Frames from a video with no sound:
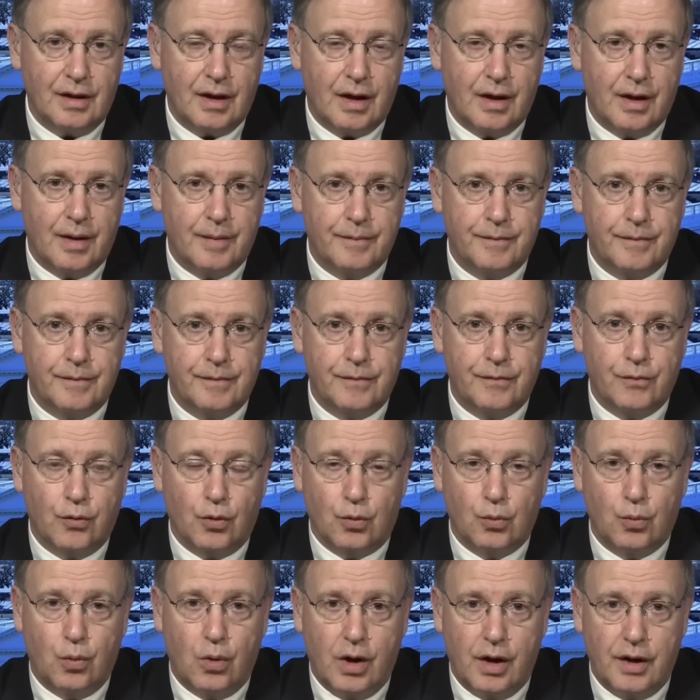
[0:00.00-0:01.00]
Um, for
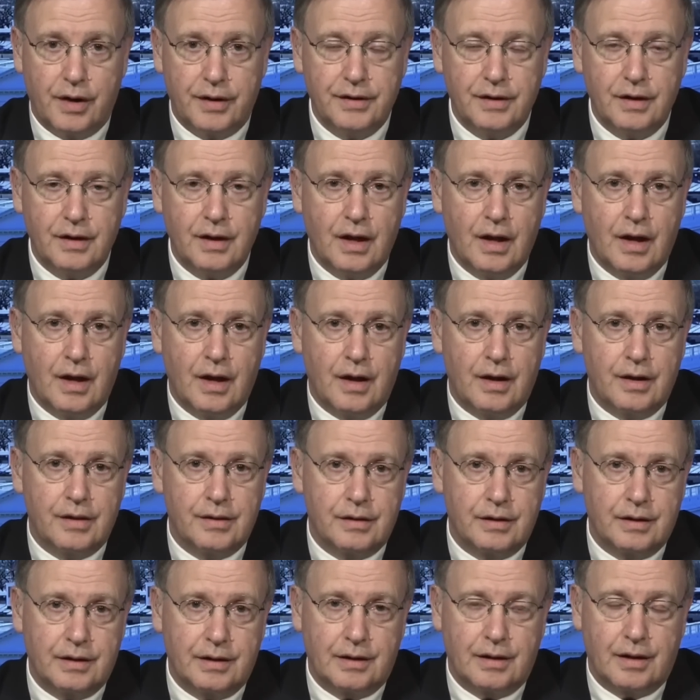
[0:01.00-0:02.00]
one,
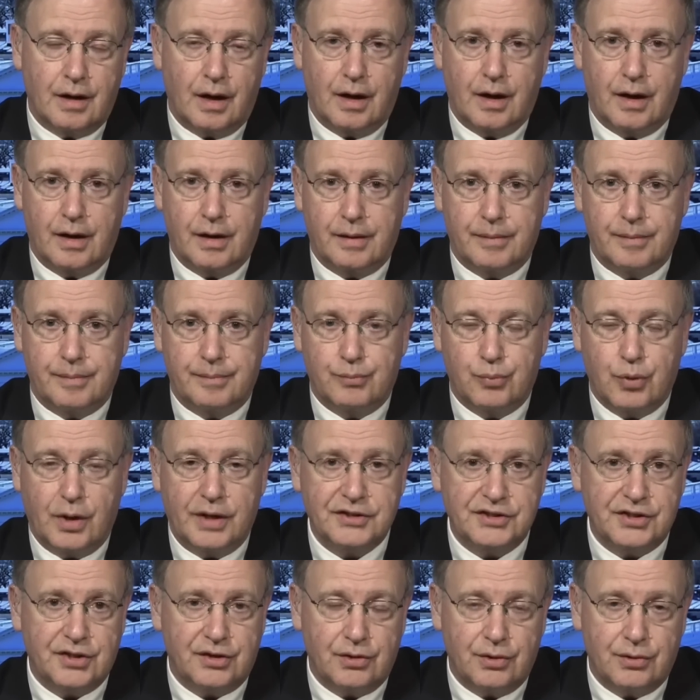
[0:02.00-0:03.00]
the uh,
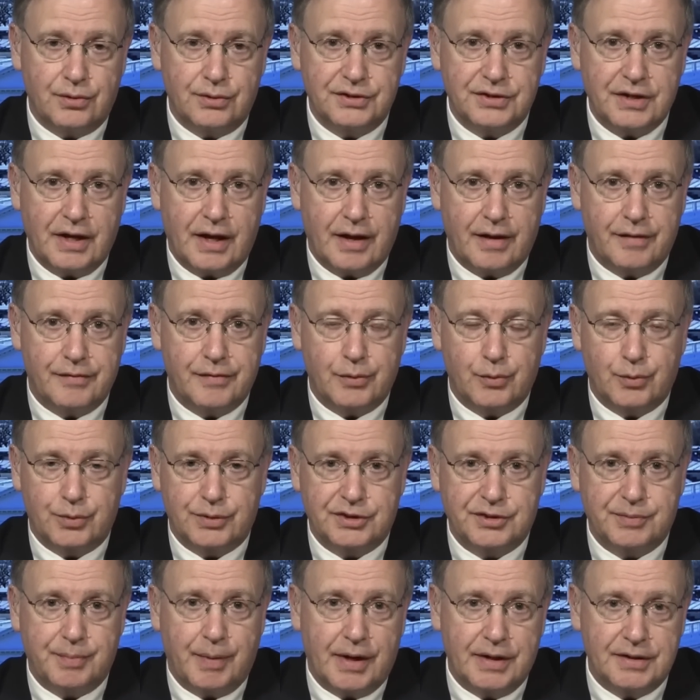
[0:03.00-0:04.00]
prosecutors have a
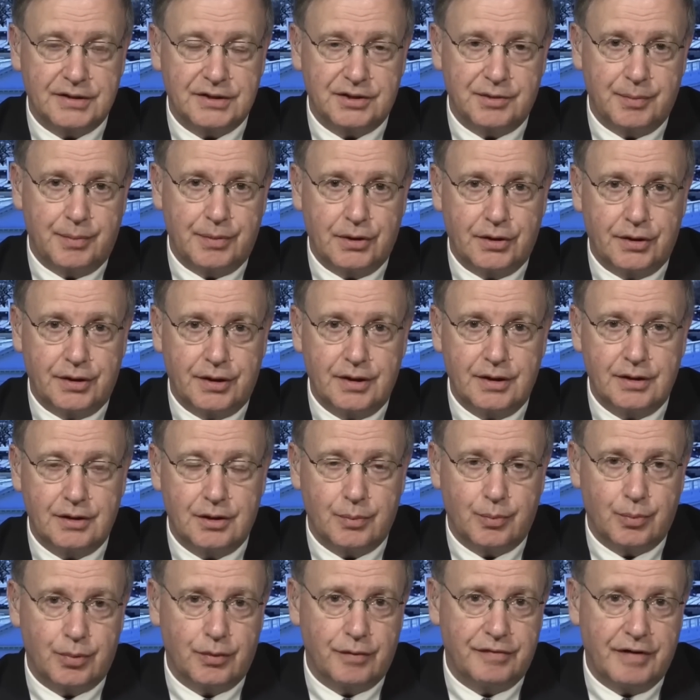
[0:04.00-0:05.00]
responsibility to
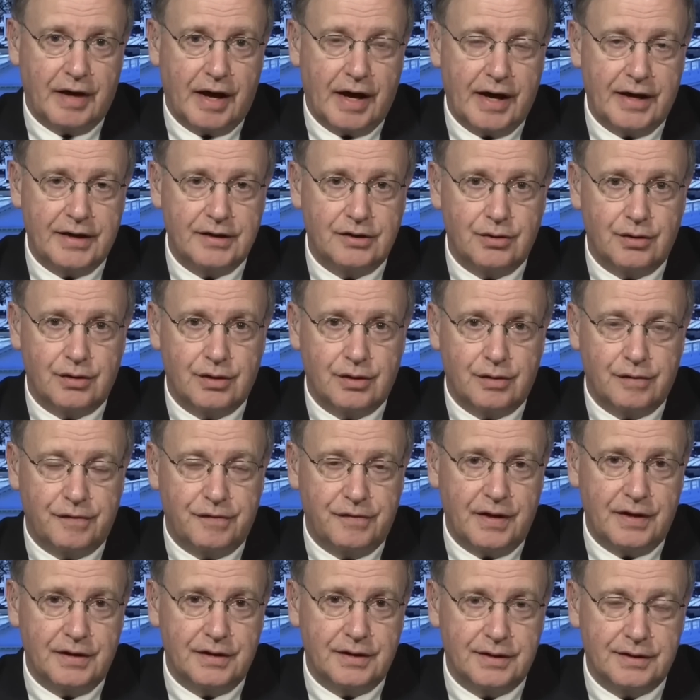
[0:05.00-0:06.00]
provide to the
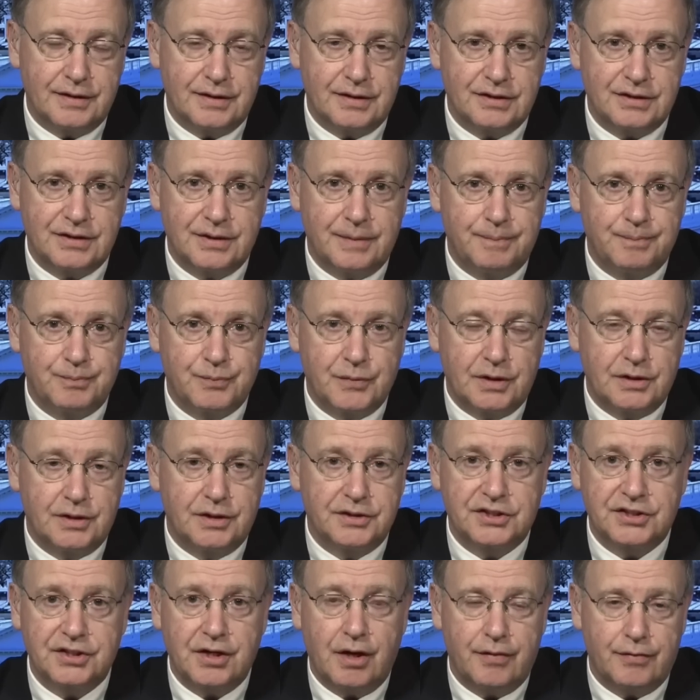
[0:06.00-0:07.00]
defendants
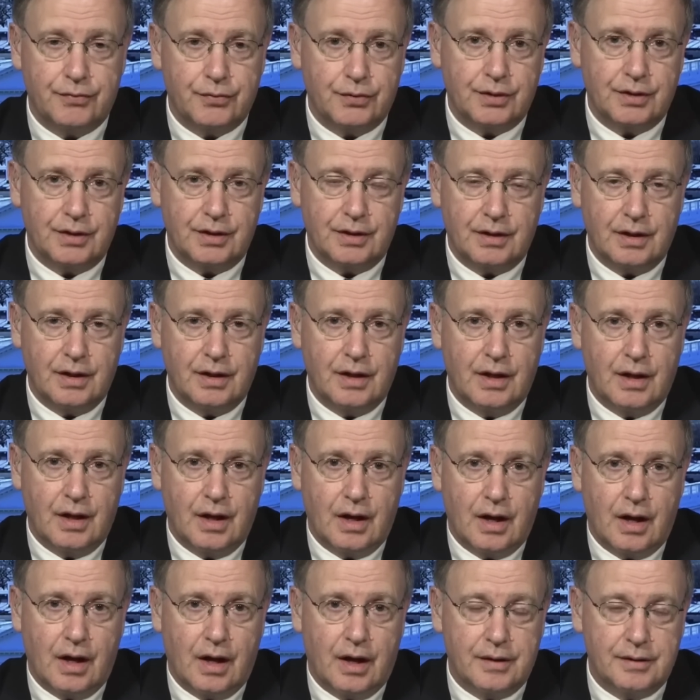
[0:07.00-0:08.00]
discovery
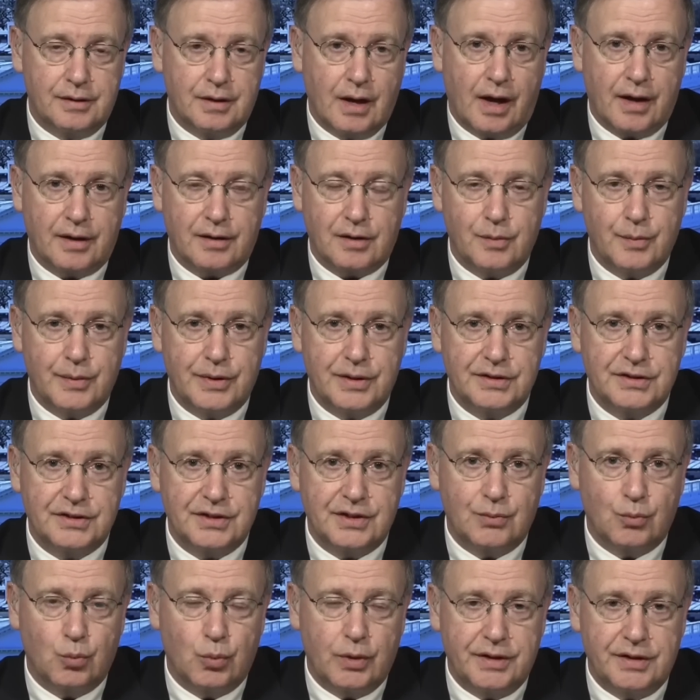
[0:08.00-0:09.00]
on uh, documents
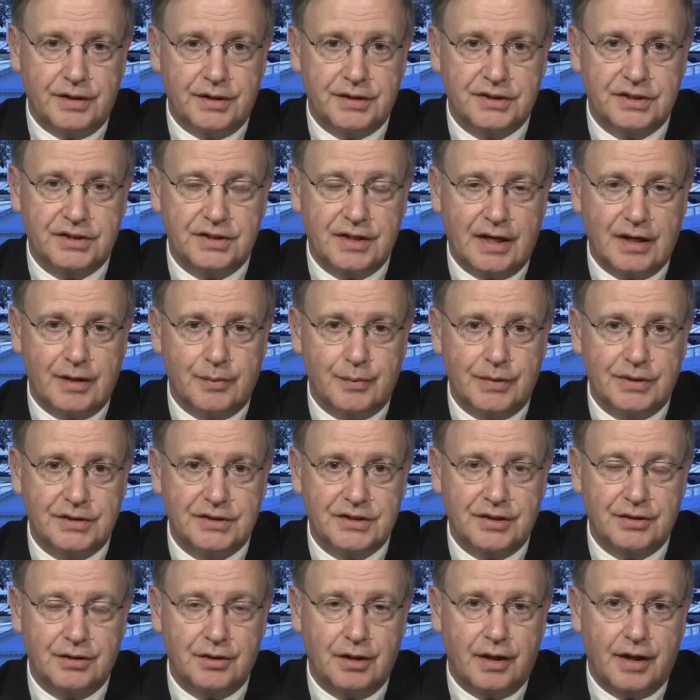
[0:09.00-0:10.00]
and witness statements
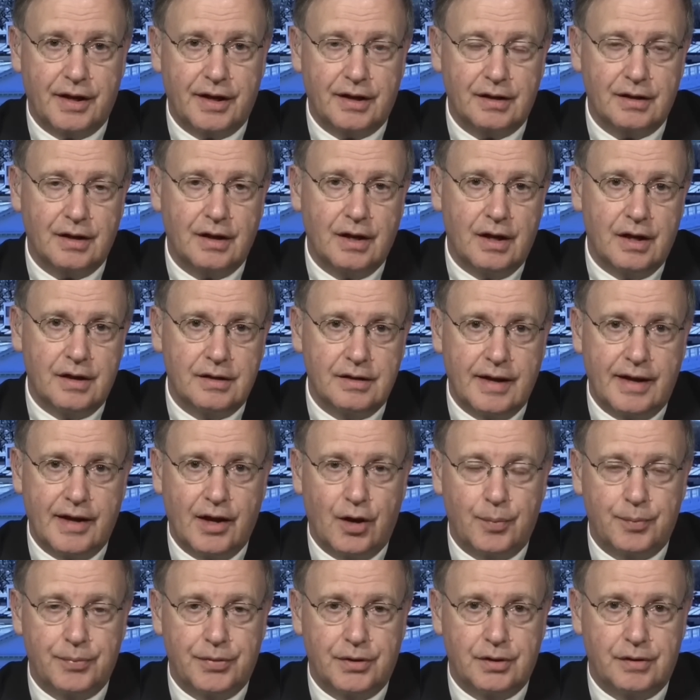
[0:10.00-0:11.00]
and the like to
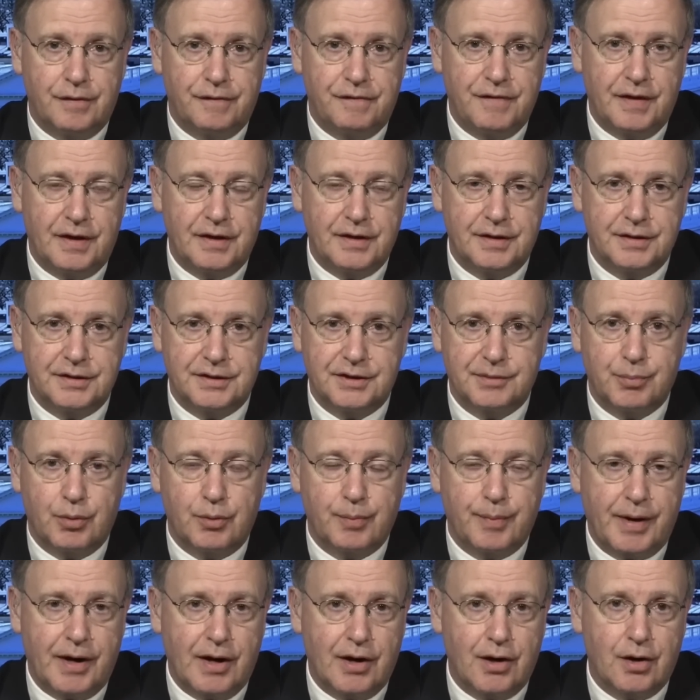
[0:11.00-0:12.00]
help the defendants
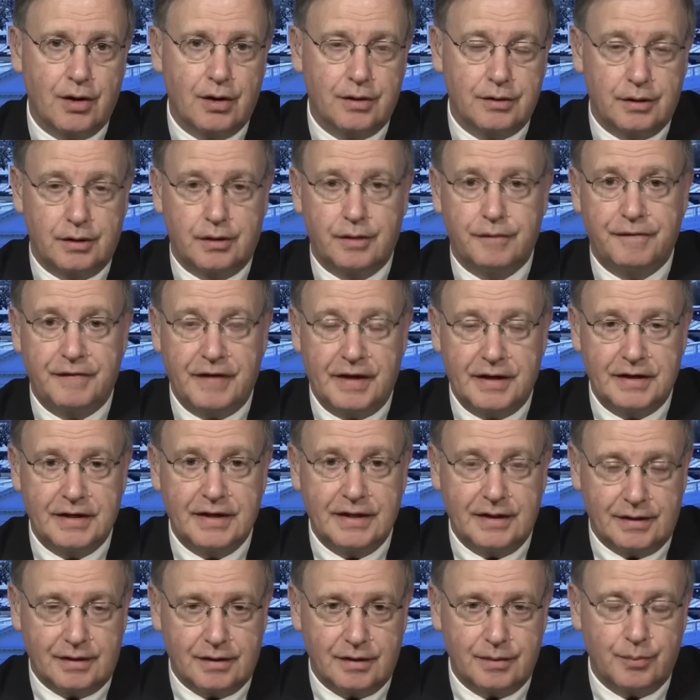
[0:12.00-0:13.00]
prepare the
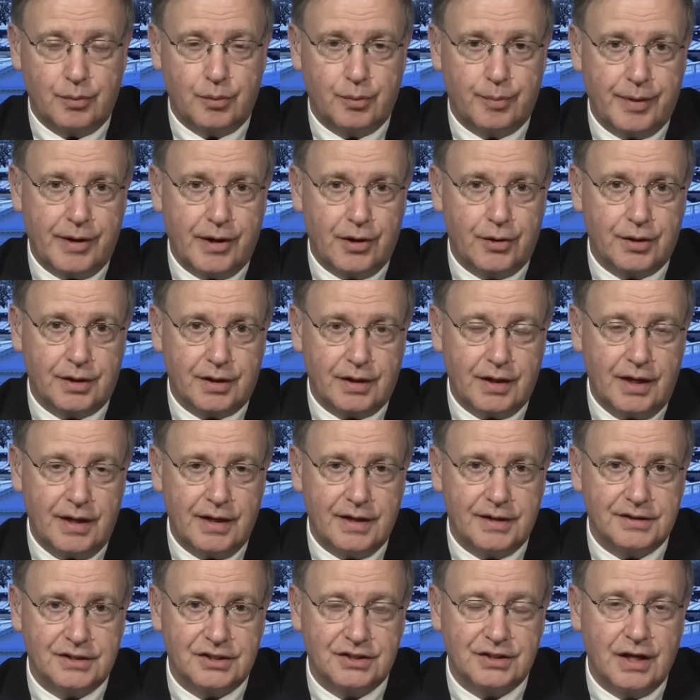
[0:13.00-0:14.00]
defendant prepare a
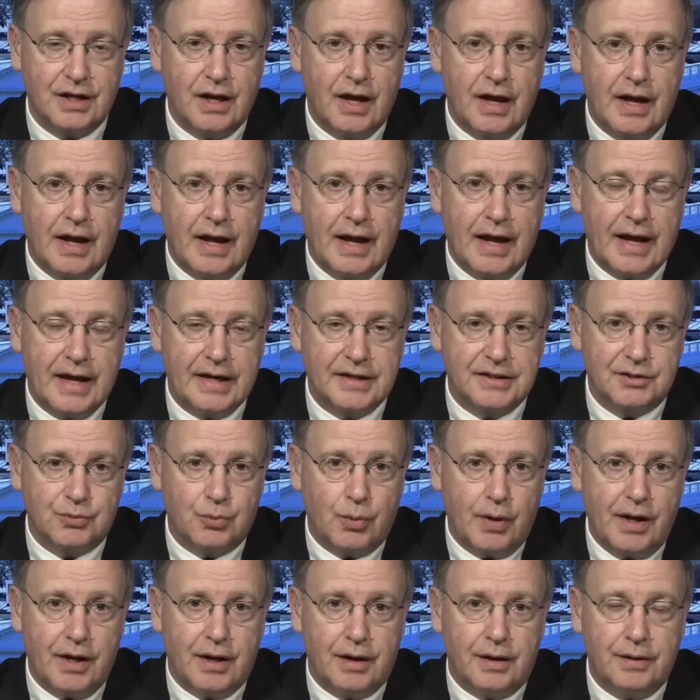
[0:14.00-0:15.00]
case as
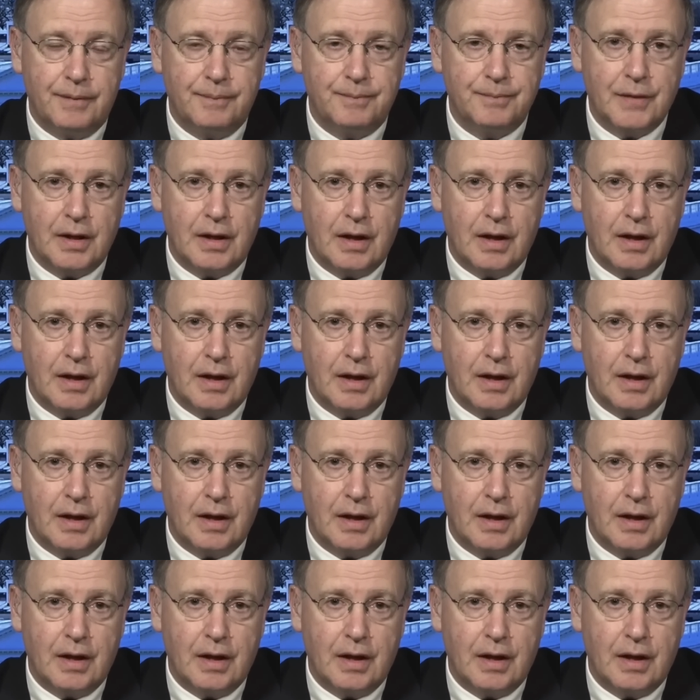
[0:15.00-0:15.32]
well.